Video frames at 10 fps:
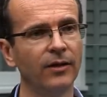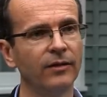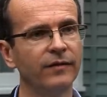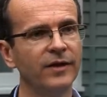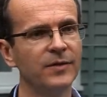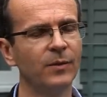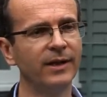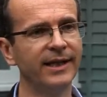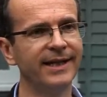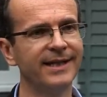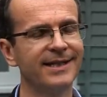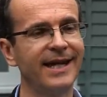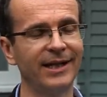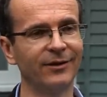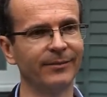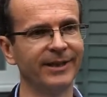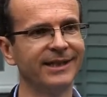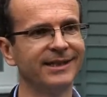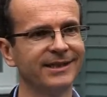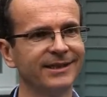The first one is
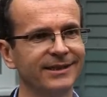economics.